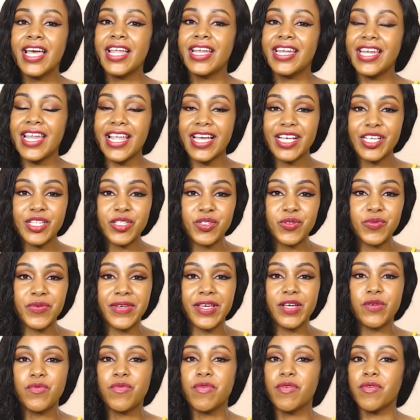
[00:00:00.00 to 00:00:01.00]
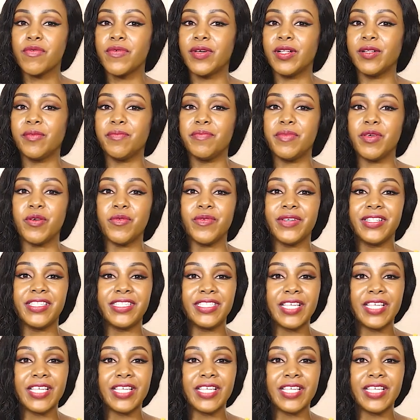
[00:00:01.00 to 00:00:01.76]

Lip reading: Next week, we will be with